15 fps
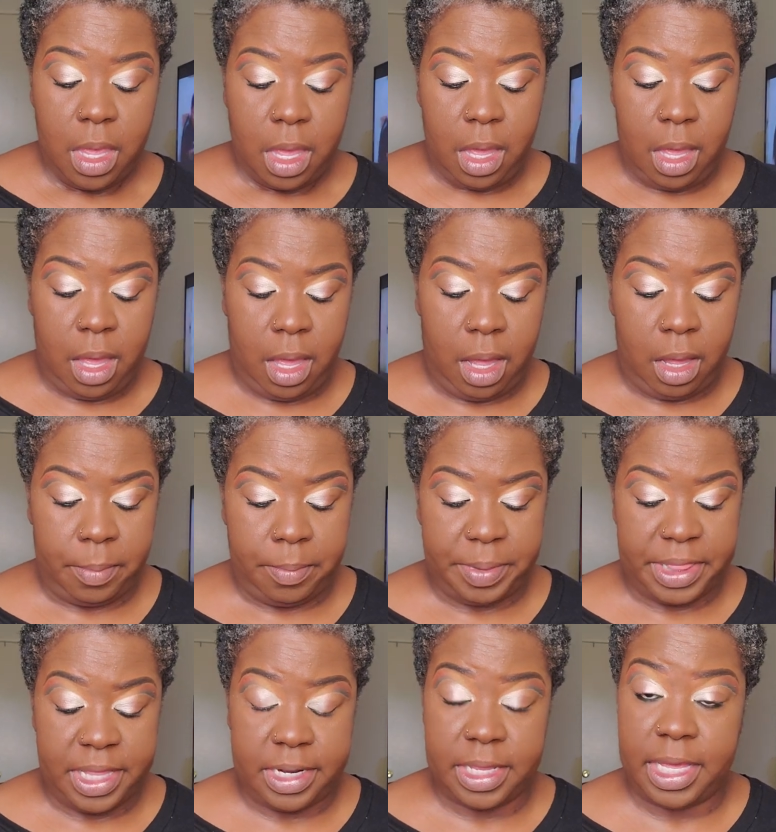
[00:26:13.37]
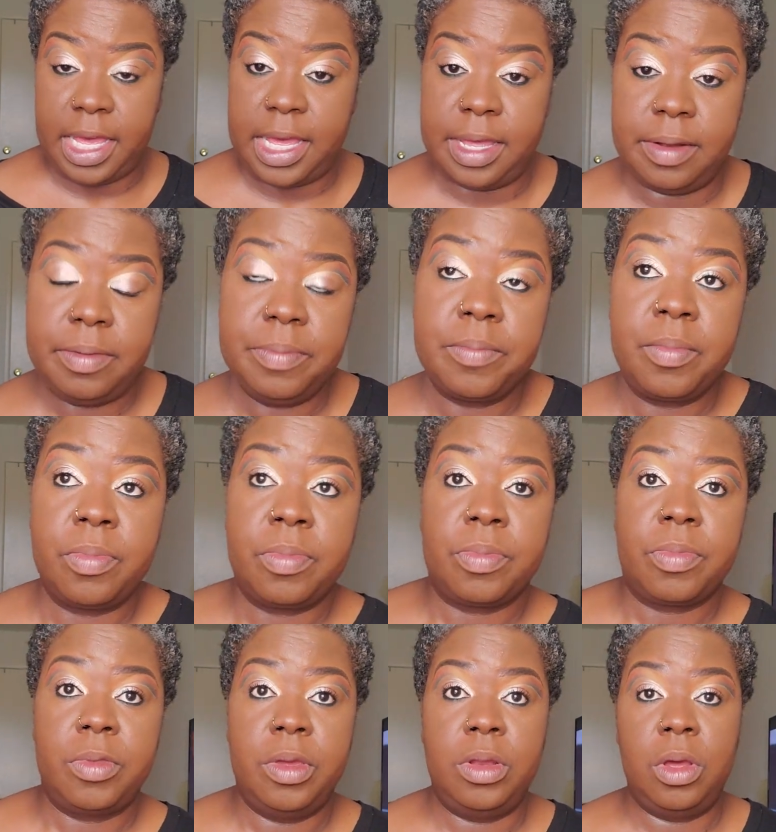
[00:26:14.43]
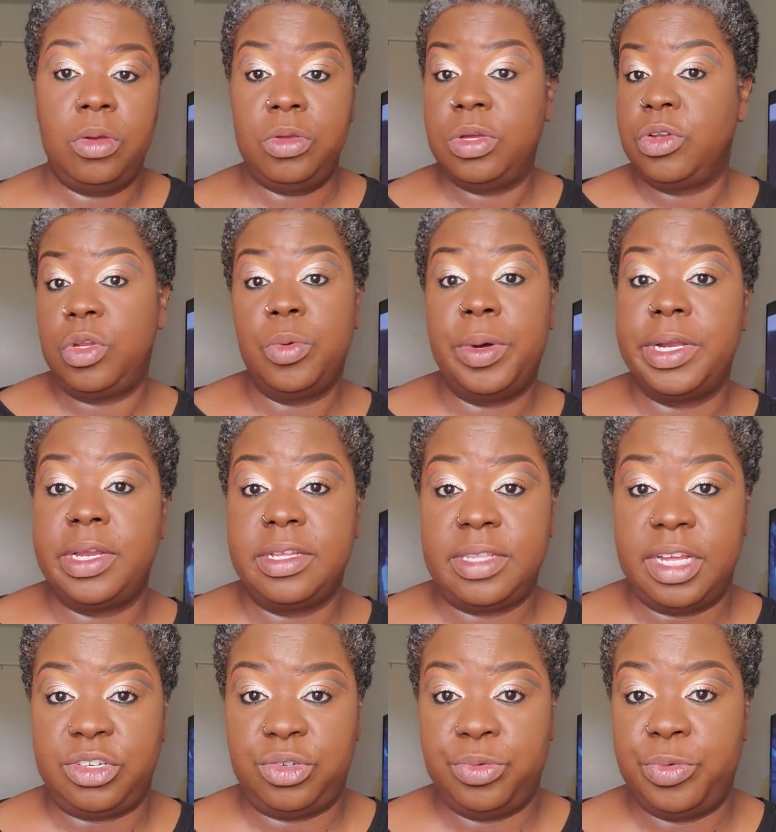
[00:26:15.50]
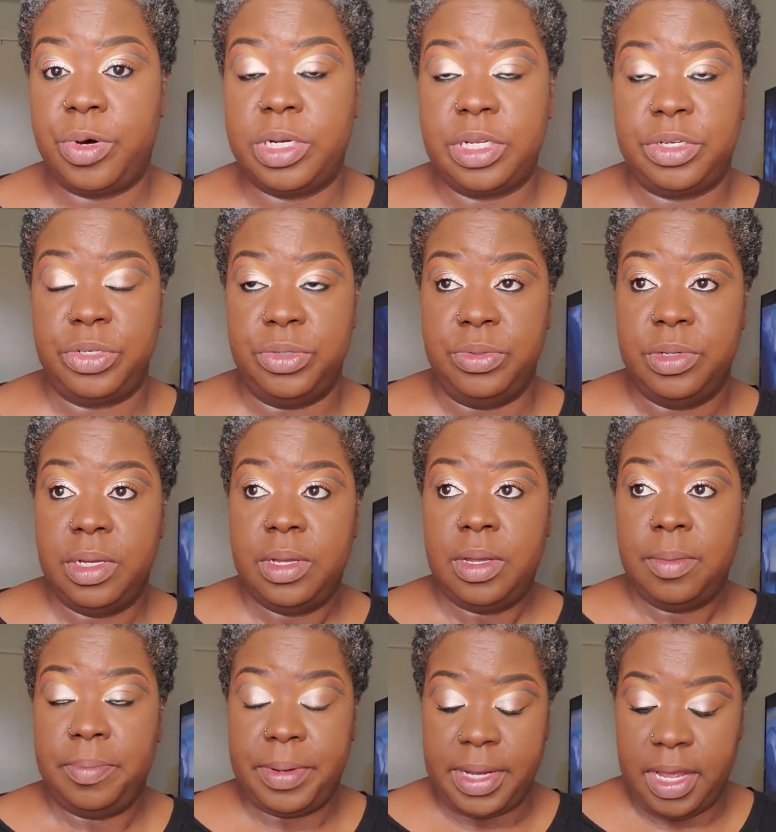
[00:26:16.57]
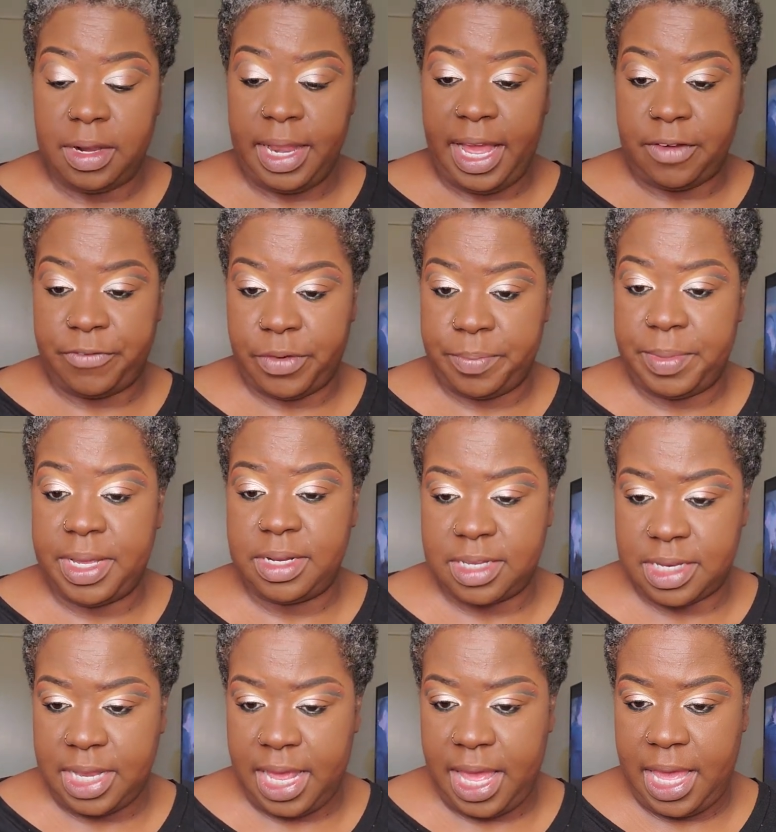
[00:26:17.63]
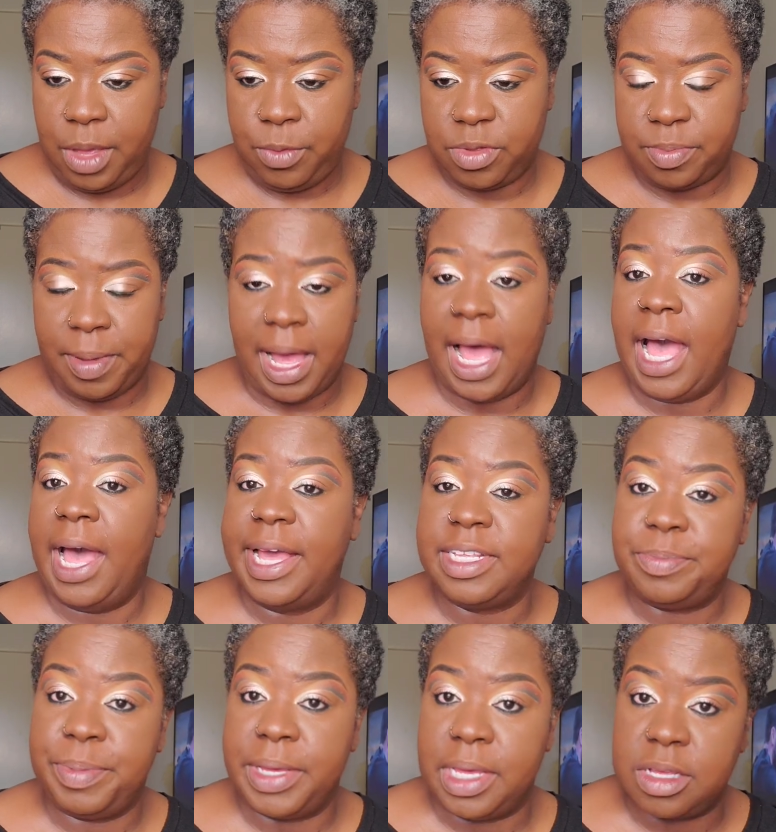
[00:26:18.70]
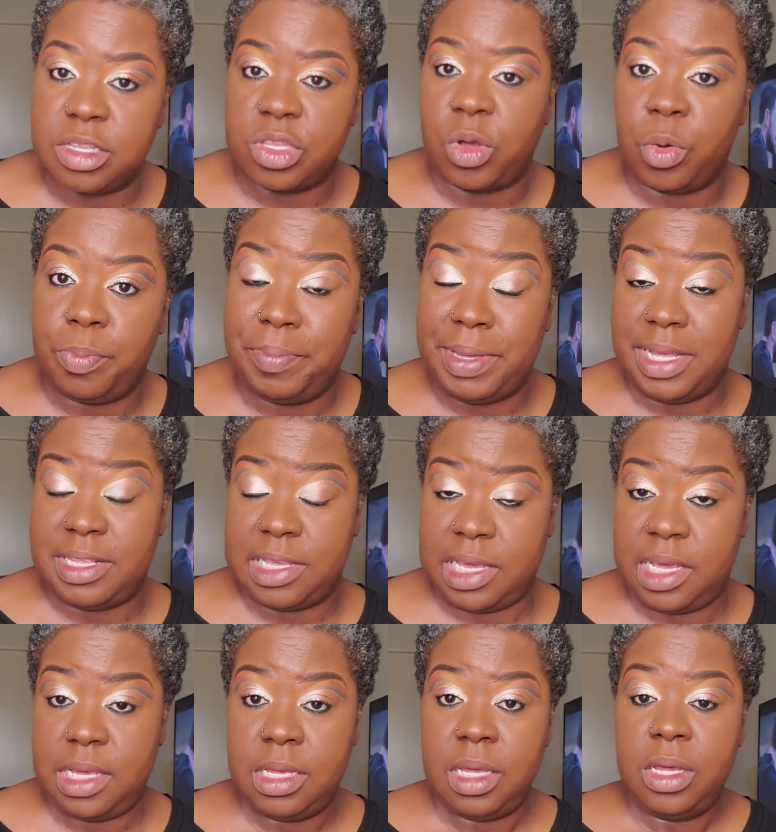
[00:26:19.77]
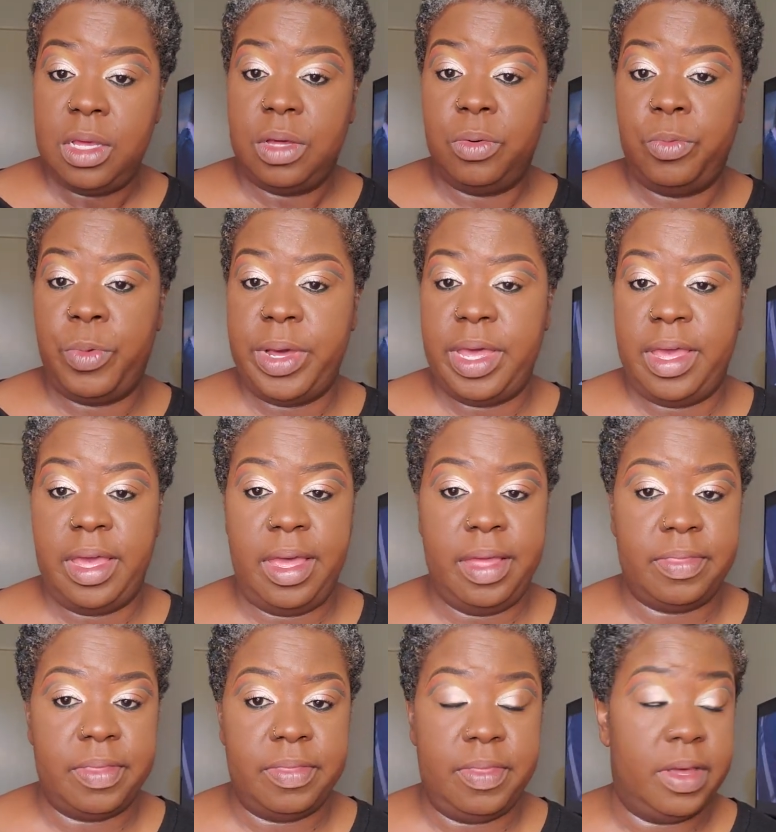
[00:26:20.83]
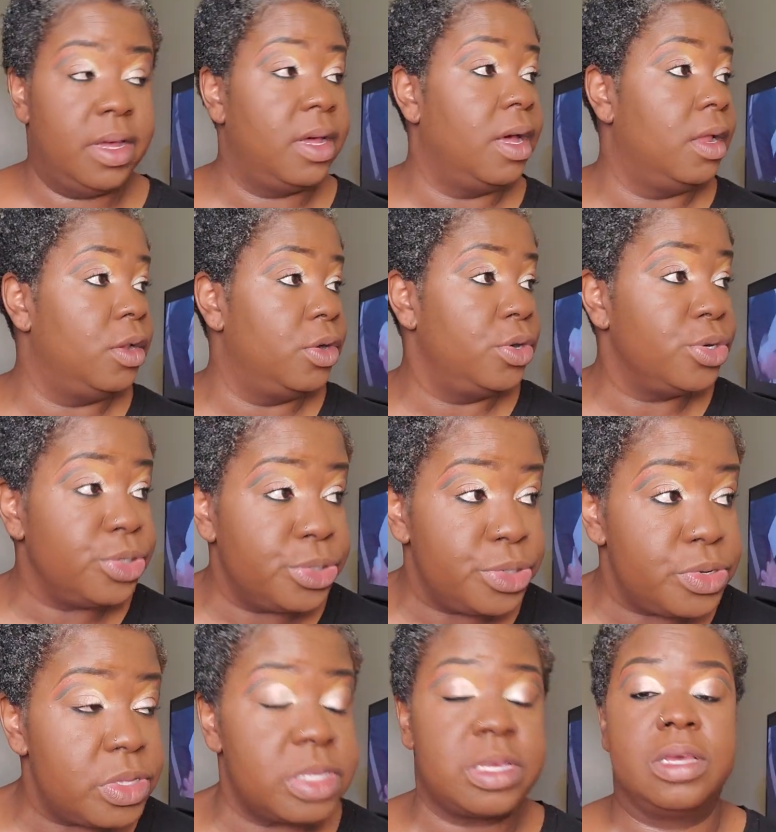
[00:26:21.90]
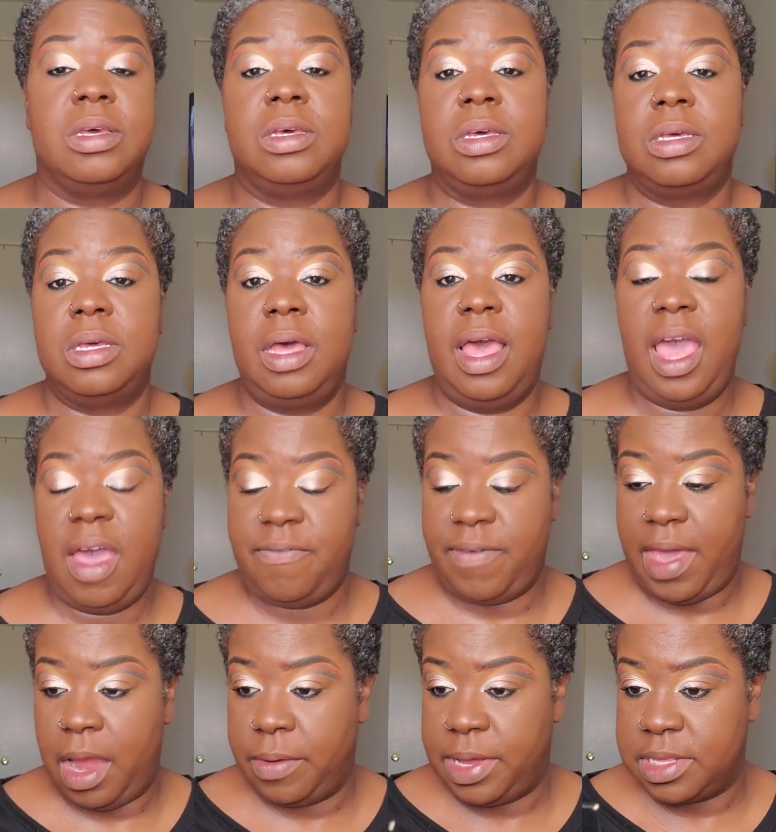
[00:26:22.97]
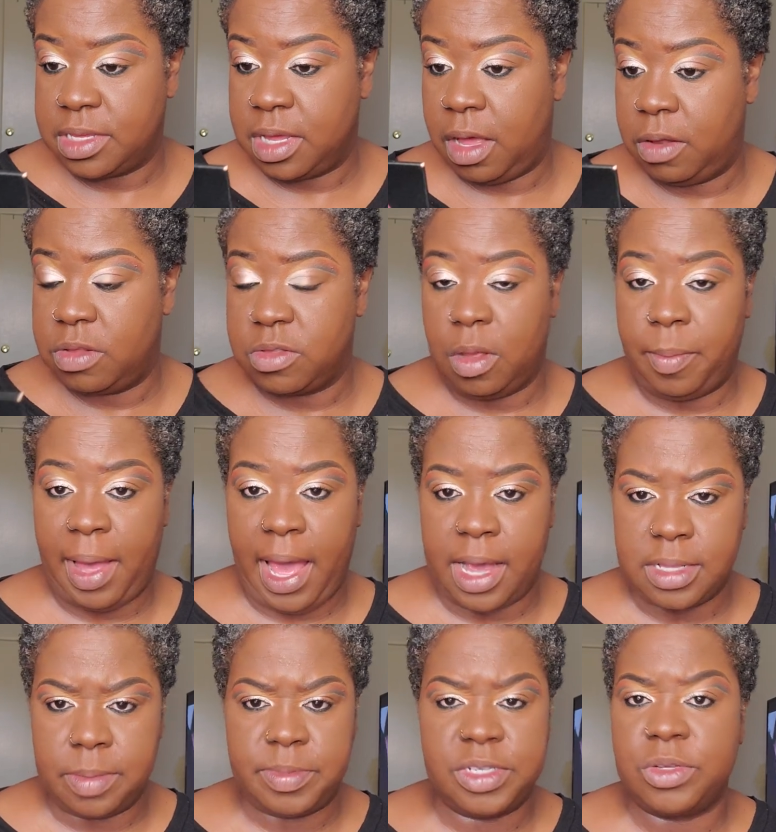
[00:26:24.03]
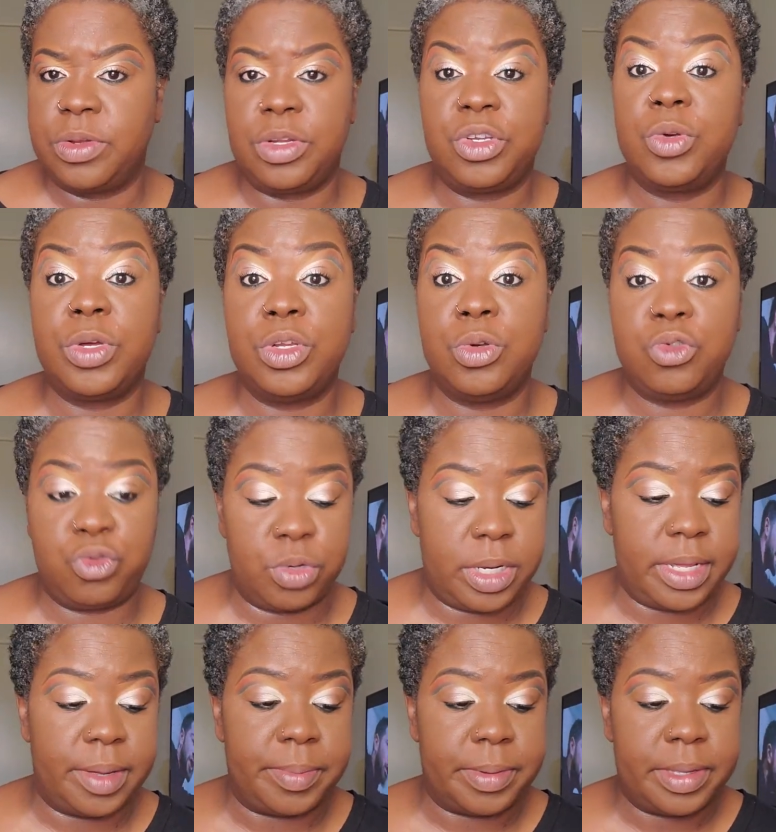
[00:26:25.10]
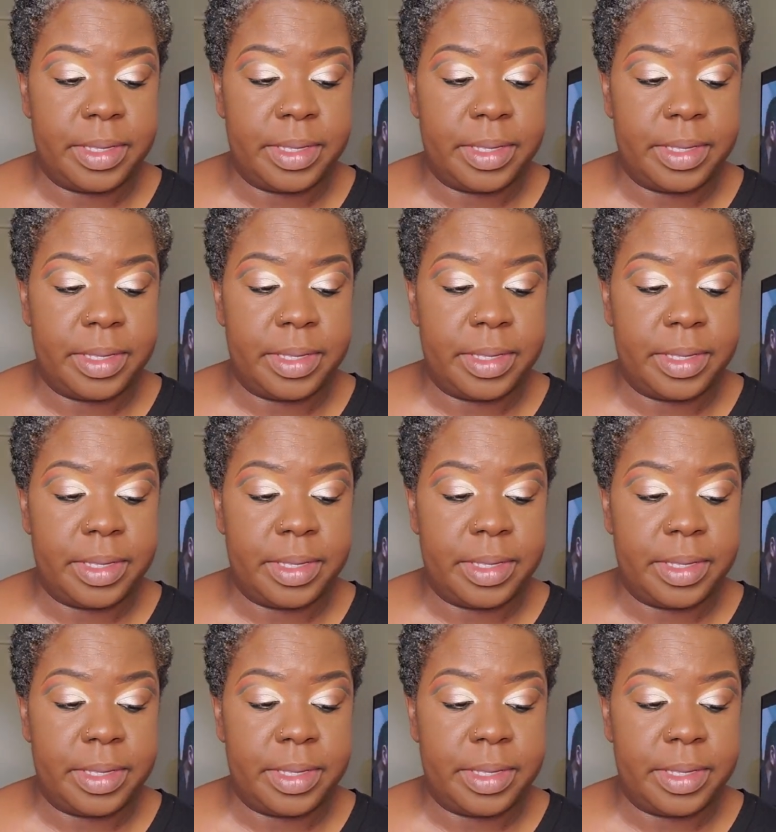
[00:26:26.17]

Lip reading: But then again, you can do what it is that you want to do. But like for me today, with my eyes being so busy with the colors, I have various colors on my eyes. I'm just going to do a neutral lip.